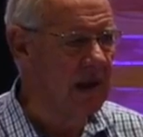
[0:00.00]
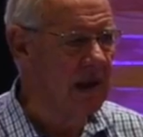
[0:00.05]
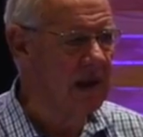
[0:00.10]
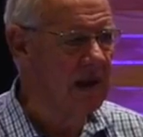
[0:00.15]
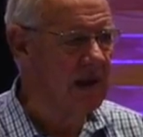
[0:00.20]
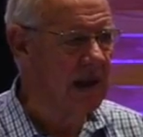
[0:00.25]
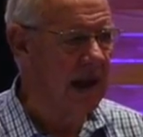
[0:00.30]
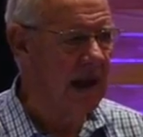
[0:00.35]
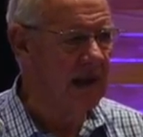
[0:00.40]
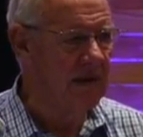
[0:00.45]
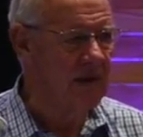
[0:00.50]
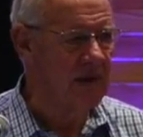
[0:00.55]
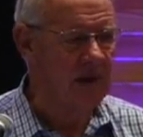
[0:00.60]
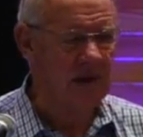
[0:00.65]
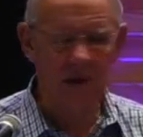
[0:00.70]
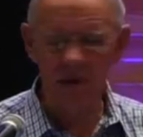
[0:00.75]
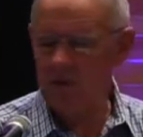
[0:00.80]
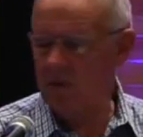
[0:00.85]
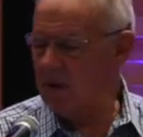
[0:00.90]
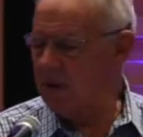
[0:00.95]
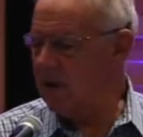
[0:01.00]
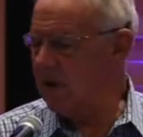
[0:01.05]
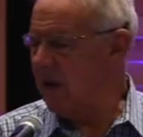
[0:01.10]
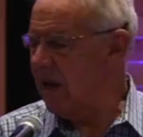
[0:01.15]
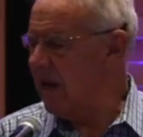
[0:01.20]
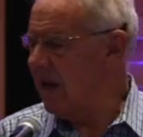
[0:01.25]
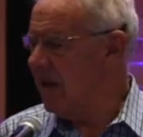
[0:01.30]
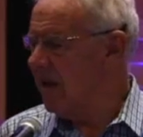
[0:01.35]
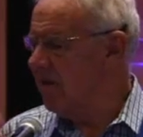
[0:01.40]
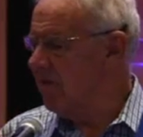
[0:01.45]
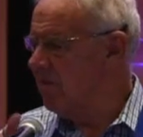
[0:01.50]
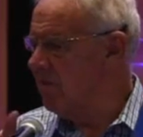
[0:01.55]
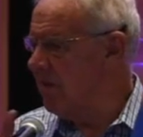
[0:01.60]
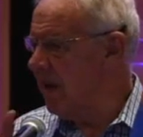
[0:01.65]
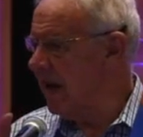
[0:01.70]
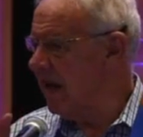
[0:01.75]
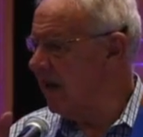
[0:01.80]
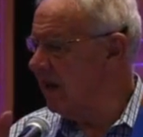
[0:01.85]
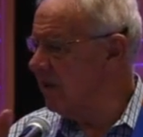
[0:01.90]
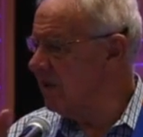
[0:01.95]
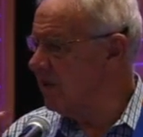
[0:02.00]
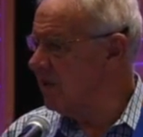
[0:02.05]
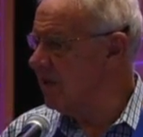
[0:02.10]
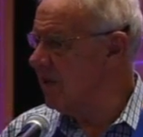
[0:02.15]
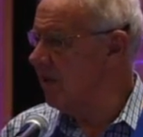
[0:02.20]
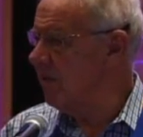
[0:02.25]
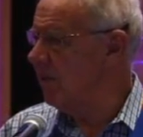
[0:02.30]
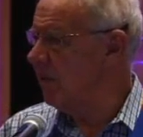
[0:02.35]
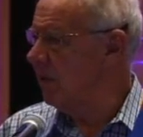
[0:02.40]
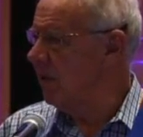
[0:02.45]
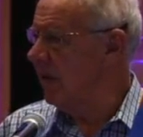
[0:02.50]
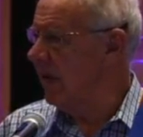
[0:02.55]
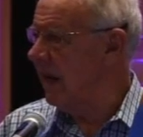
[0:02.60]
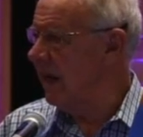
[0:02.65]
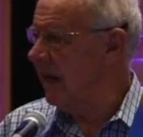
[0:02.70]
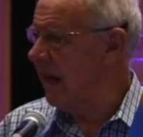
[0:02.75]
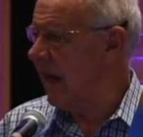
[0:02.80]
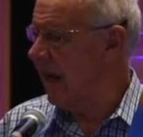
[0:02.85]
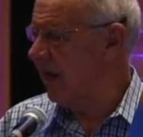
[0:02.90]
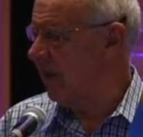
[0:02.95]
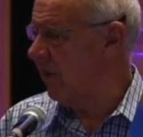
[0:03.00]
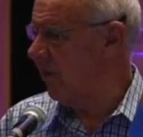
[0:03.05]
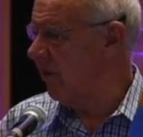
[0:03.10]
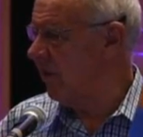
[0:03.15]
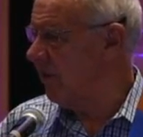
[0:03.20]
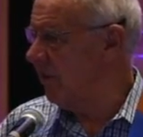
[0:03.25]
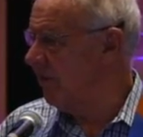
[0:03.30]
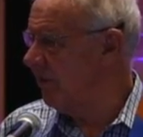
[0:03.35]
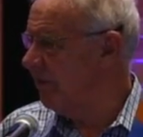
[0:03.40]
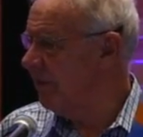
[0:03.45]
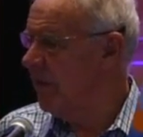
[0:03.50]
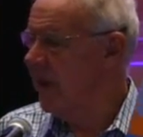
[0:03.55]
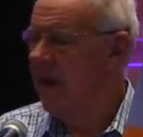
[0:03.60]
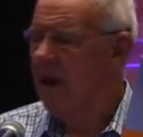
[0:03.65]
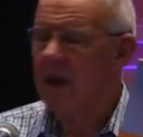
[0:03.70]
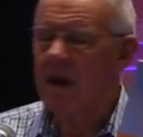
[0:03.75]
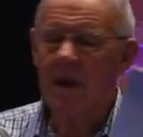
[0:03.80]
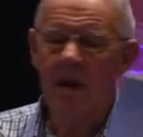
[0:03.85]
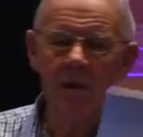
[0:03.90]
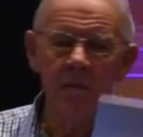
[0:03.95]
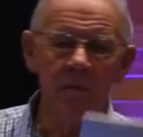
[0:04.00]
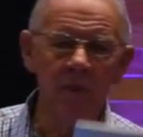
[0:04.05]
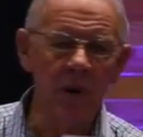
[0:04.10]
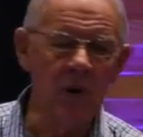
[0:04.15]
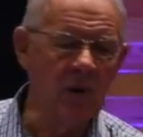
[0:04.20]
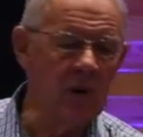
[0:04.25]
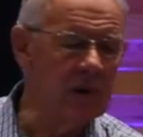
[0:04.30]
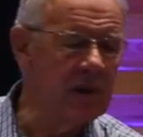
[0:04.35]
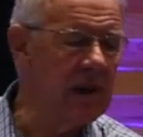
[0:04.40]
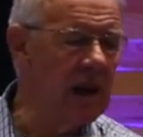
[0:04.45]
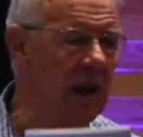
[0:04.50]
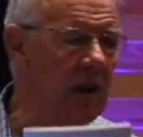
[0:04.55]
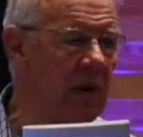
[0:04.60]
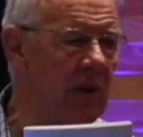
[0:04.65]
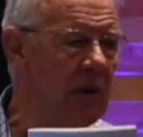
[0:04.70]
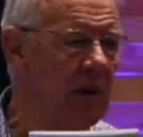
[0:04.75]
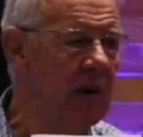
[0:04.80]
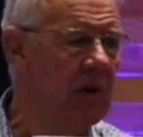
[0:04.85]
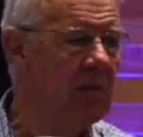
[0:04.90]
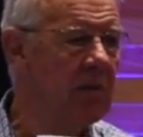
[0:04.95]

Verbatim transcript: that He saves us? What to make it simple and accurate, but also